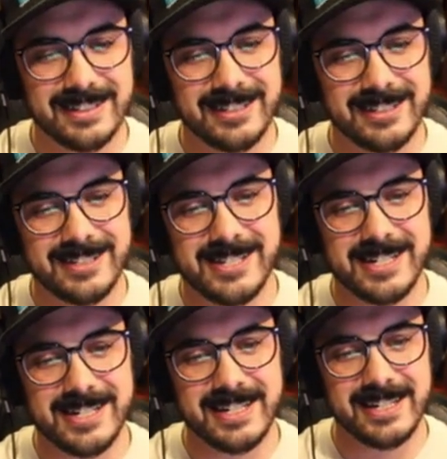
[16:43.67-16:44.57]
like, what the
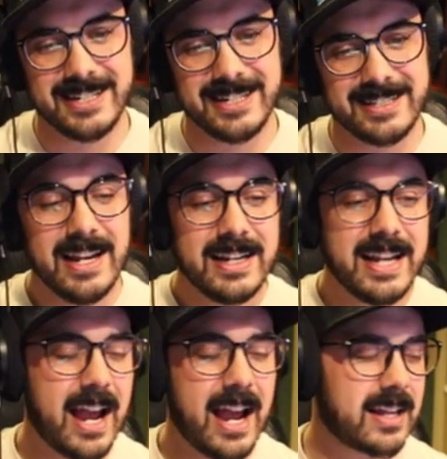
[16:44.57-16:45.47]
fuck, man?
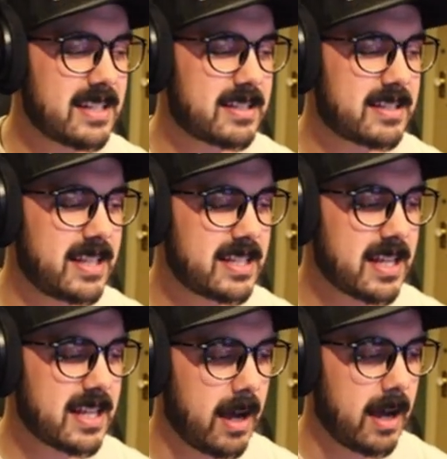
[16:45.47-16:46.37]
Yeah, because
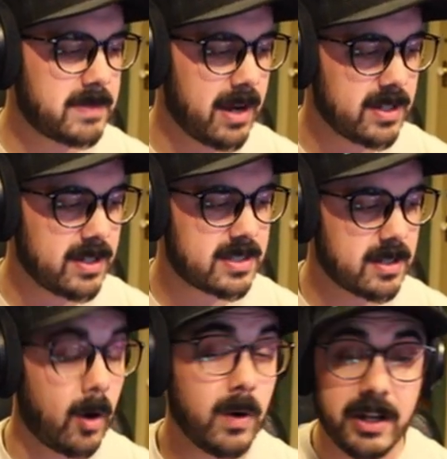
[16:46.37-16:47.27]
this update
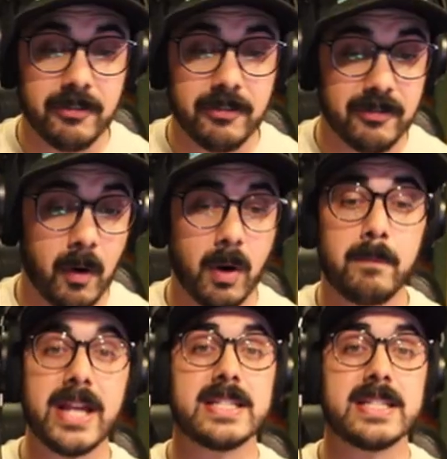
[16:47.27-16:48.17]
was only for
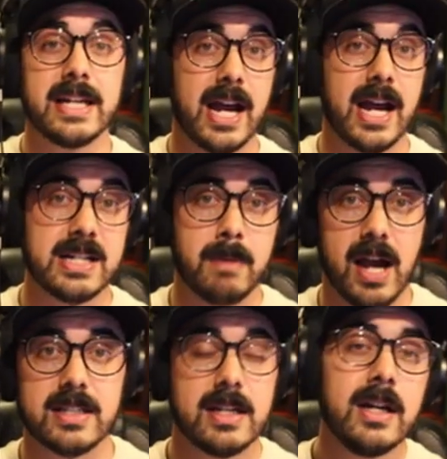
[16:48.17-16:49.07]
PC and
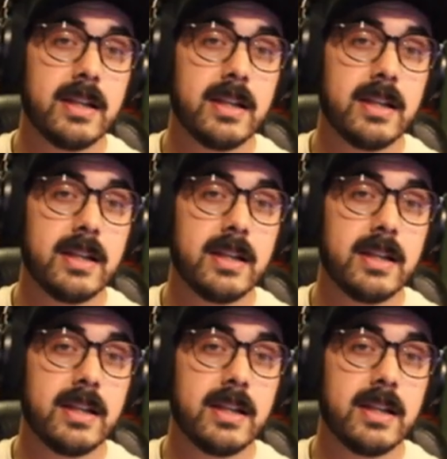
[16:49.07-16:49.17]
Xbox.